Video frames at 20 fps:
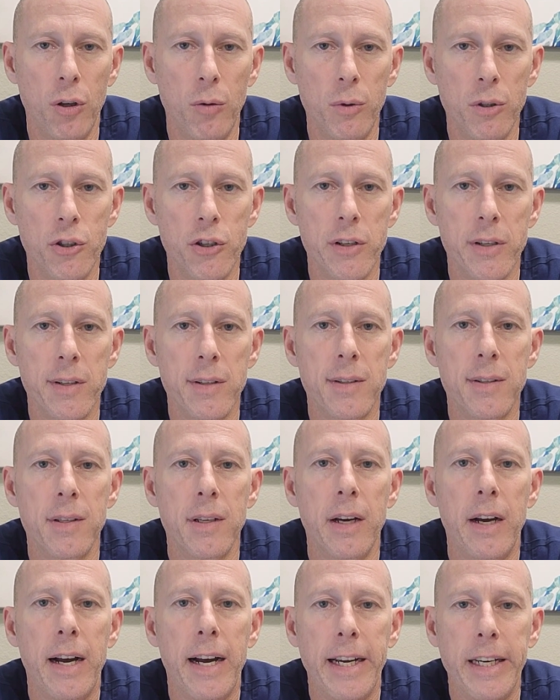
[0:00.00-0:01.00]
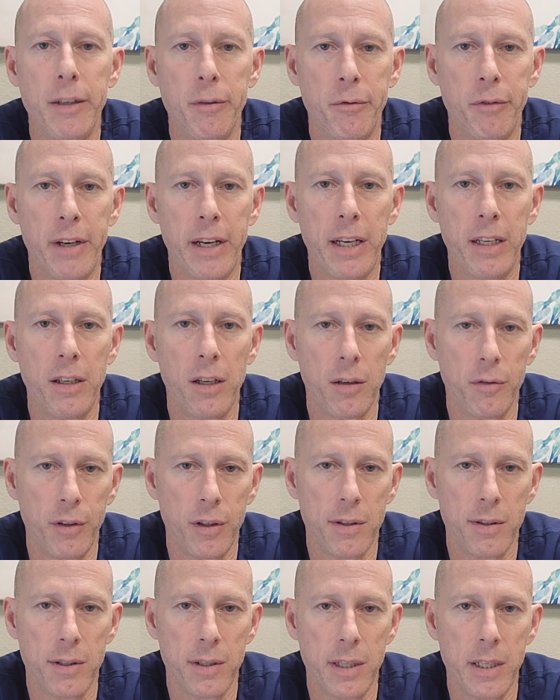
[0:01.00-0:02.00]
which is high in fat,
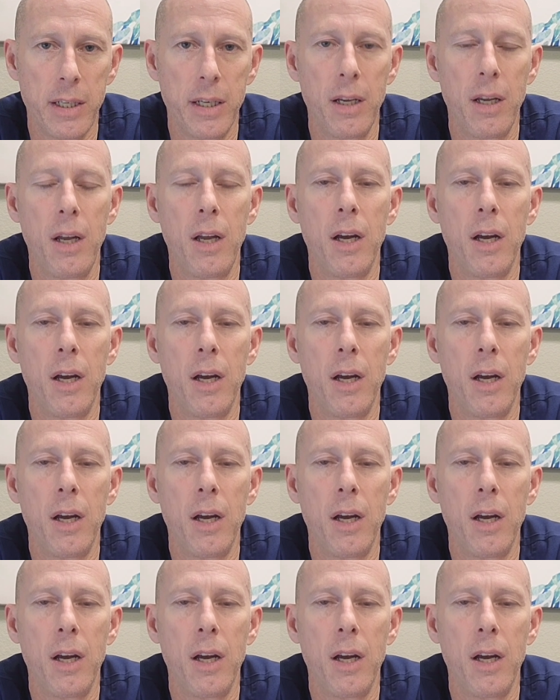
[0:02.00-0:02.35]
obviously,